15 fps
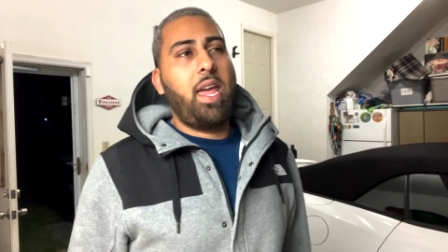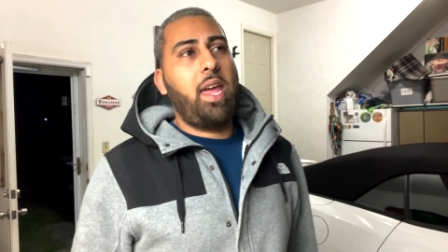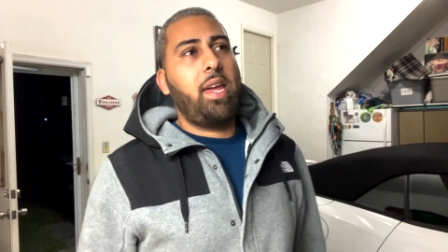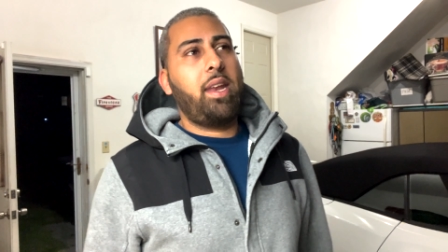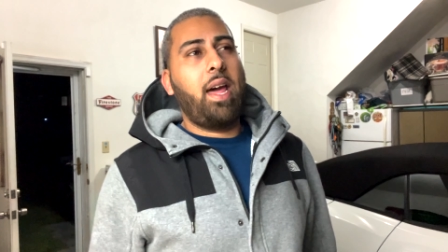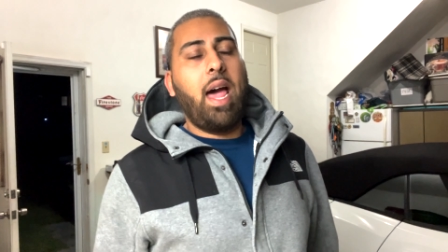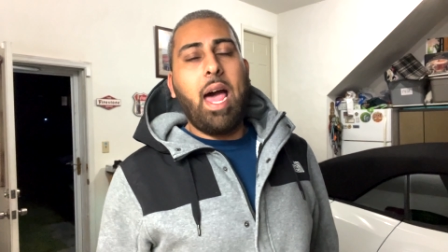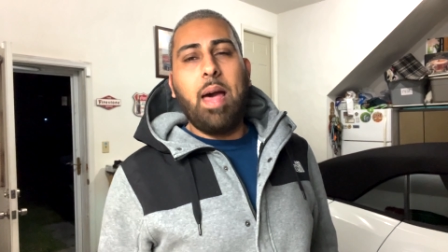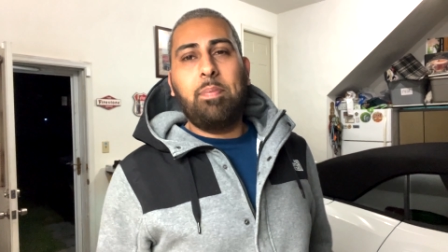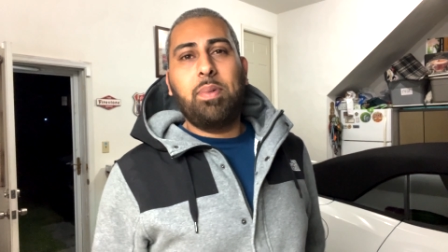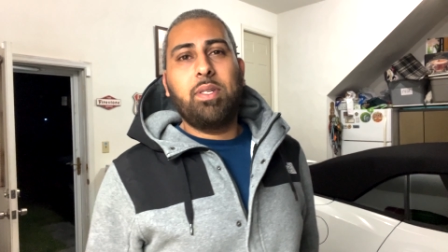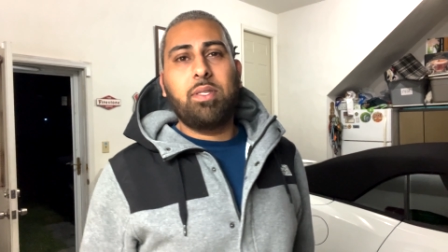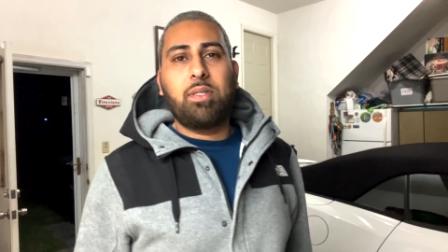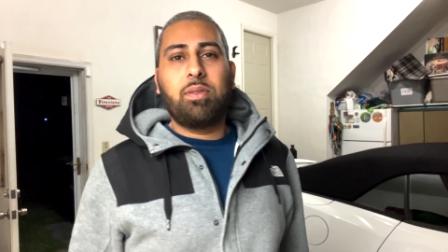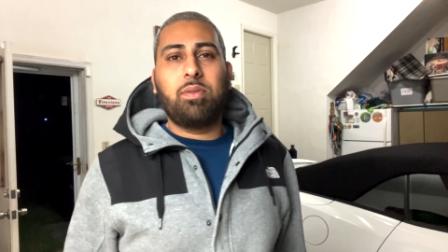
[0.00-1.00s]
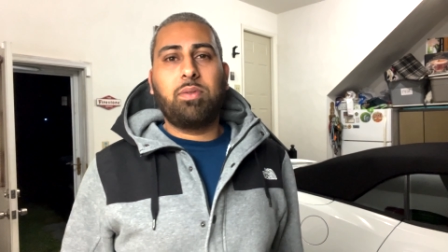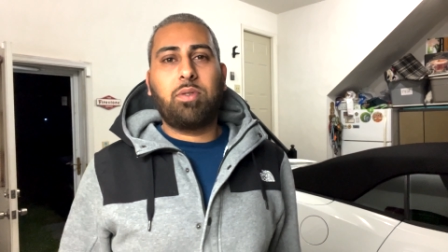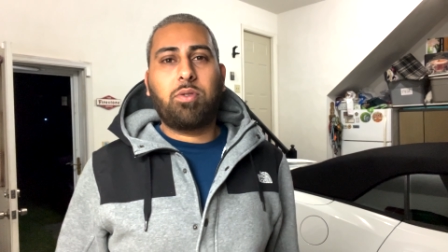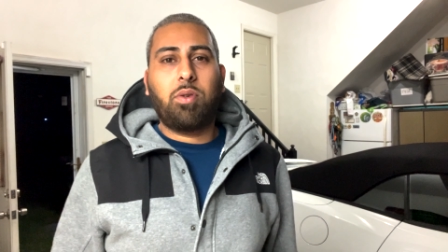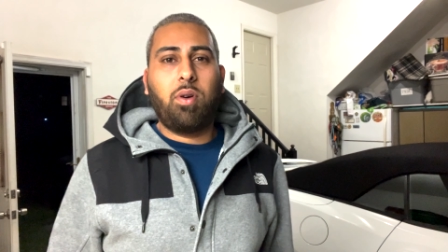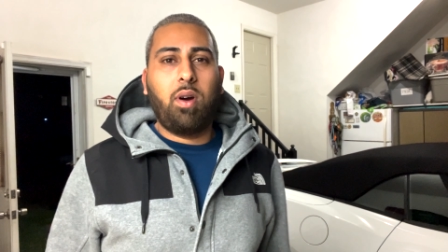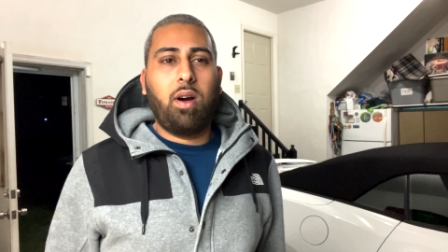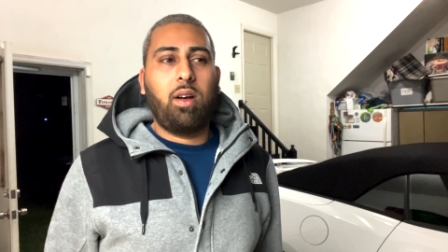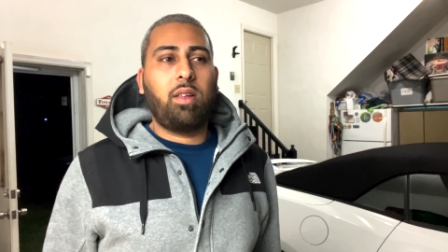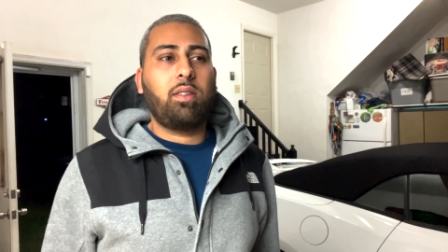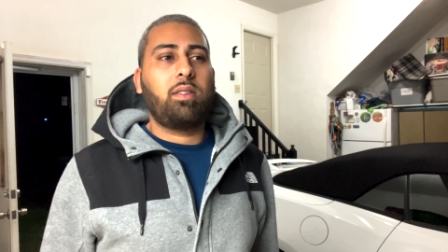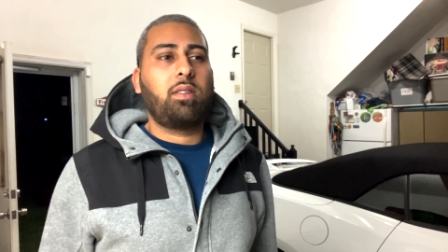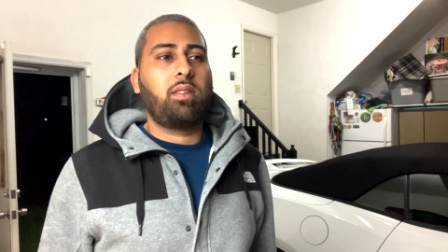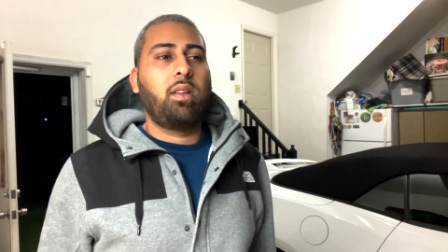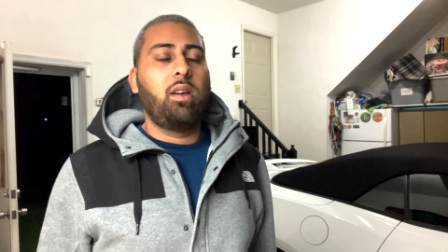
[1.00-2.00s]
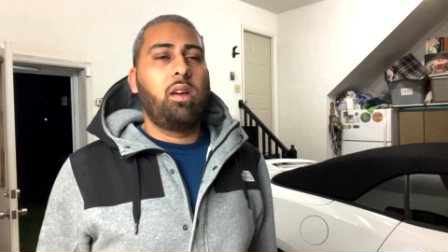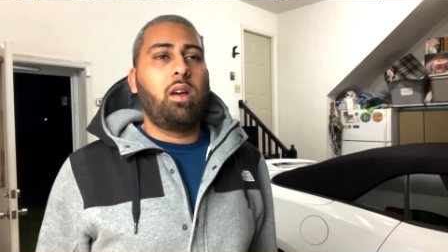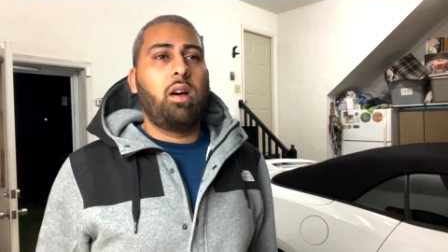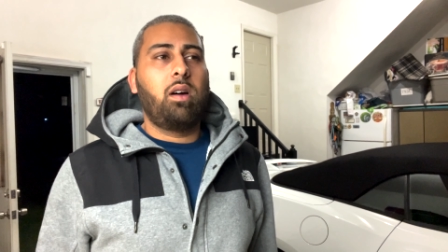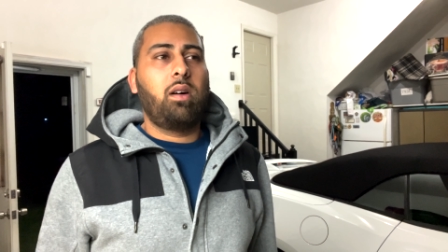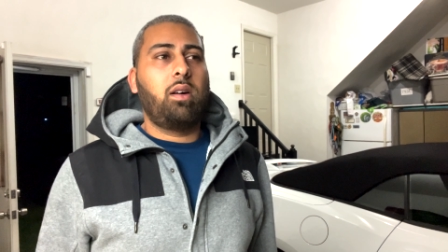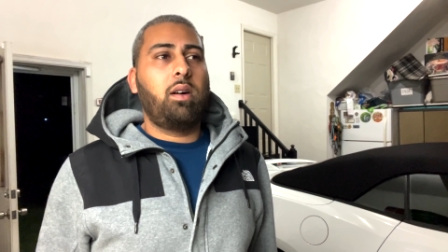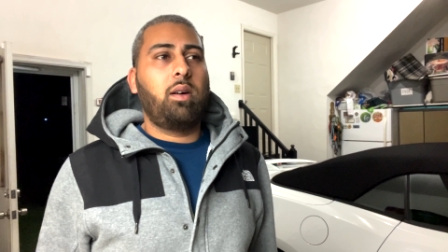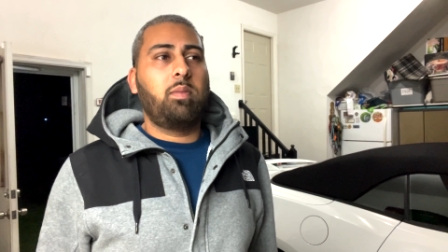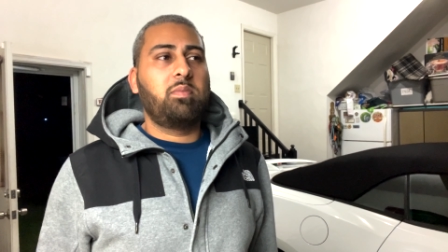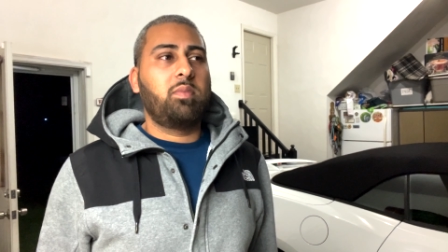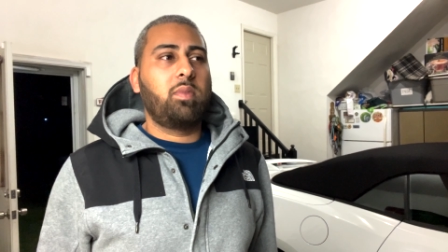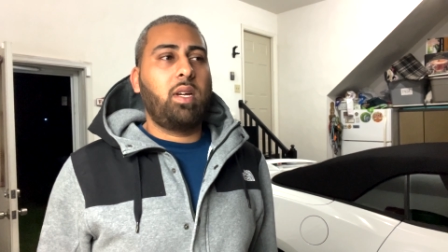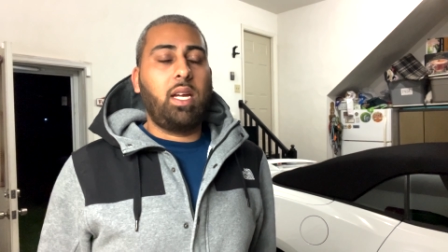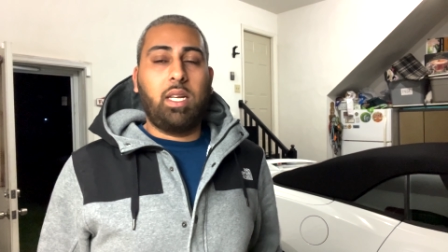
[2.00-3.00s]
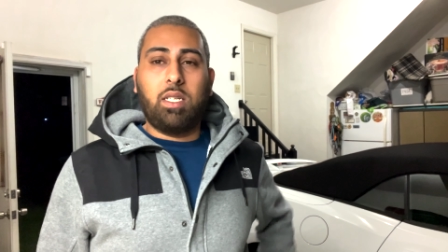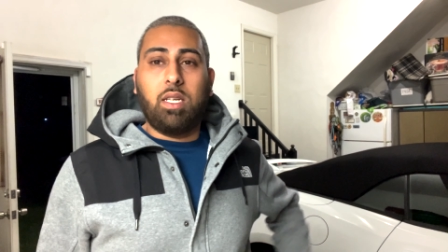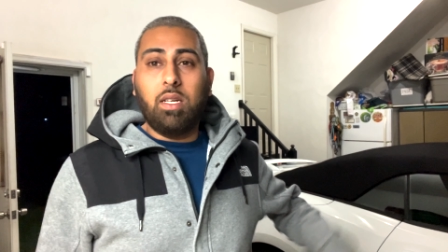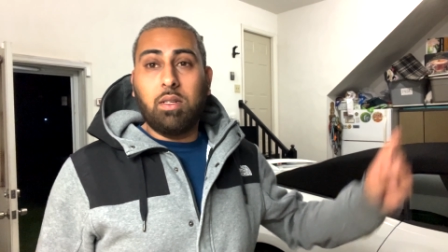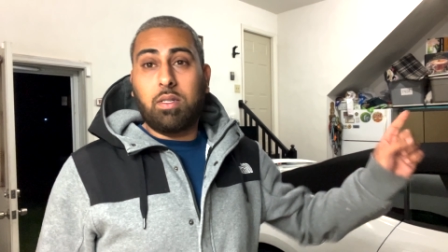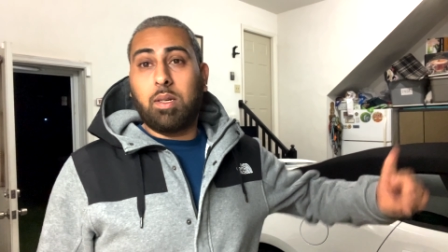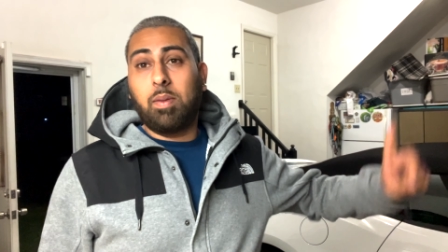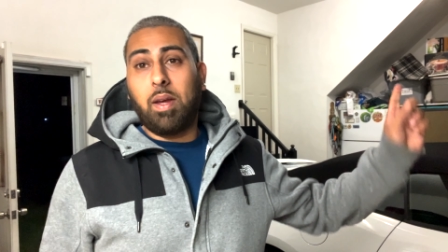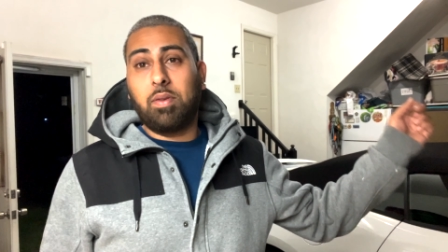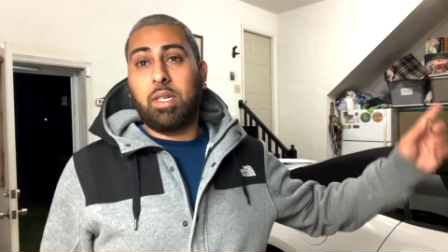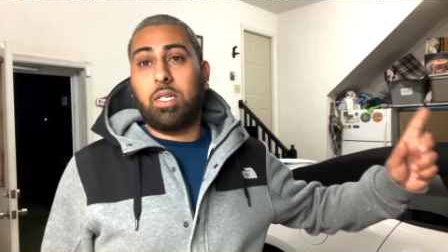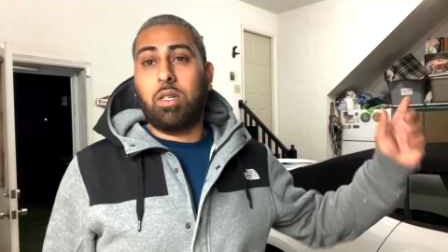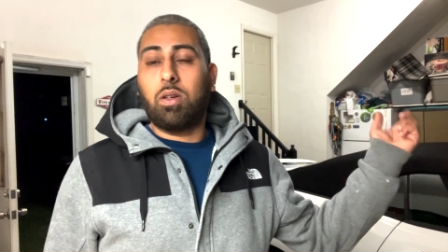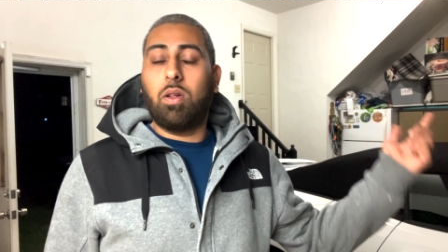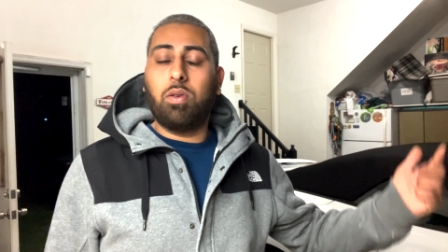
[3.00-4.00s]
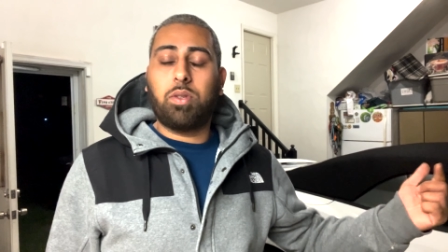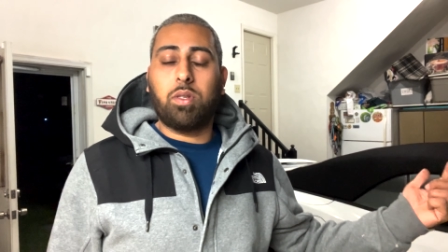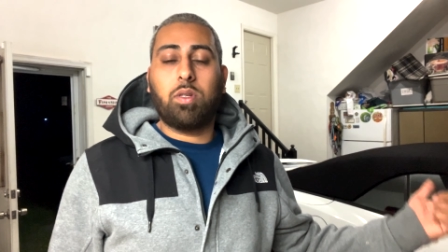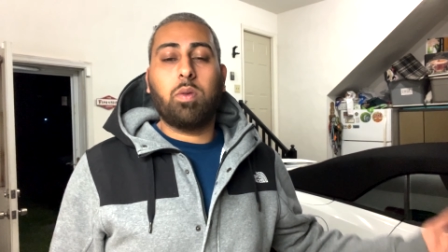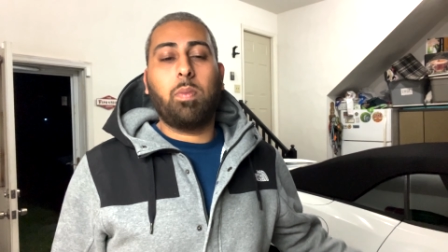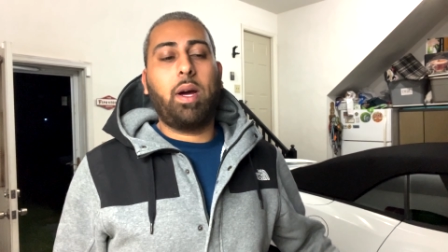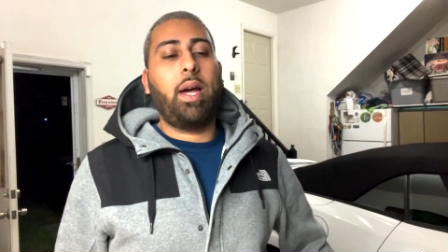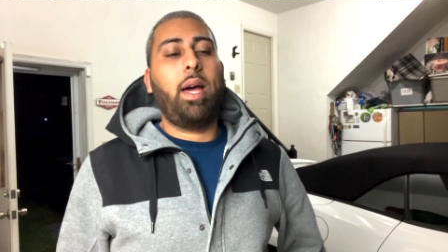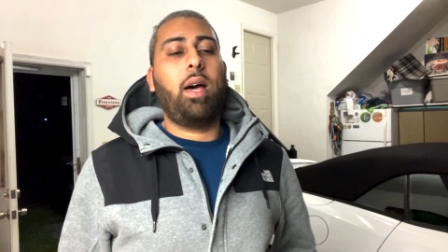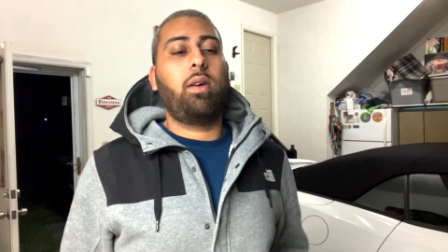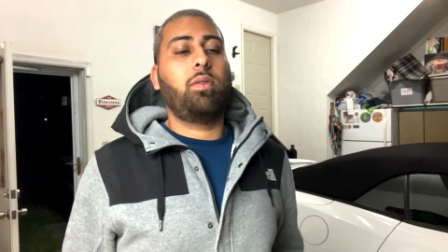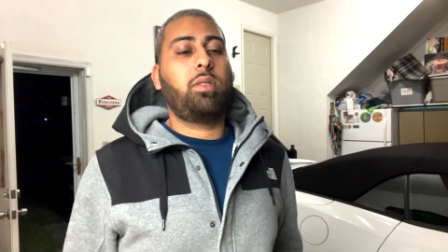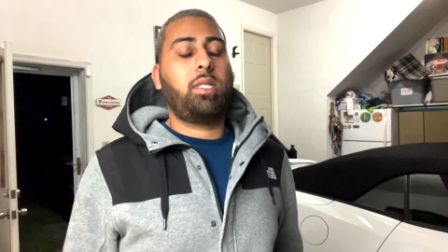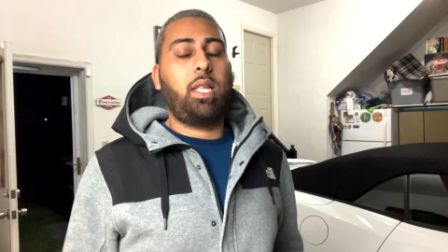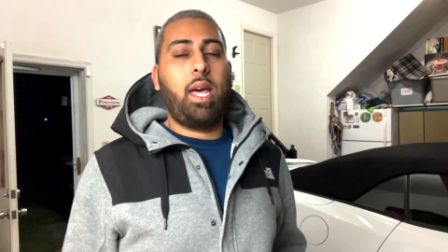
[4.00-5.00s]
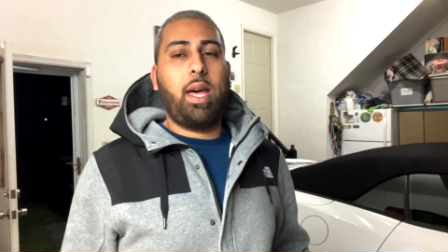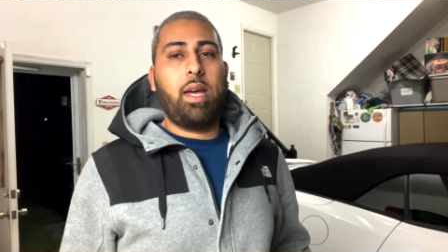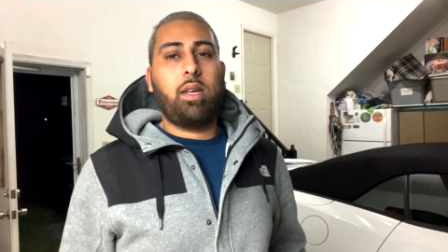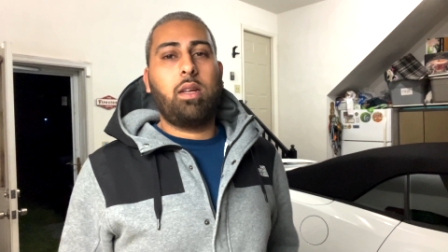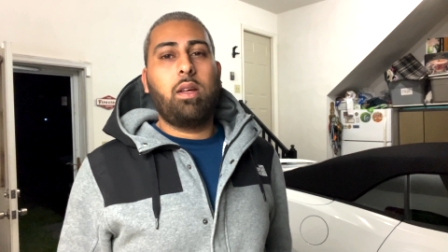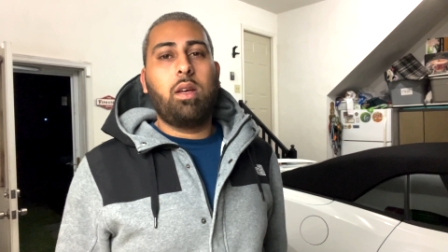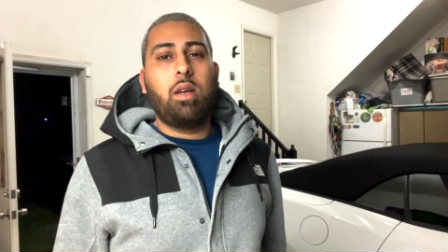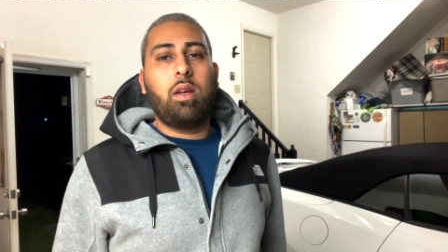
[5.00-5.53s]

And I happened to cross a dealership that was actually closer to my house that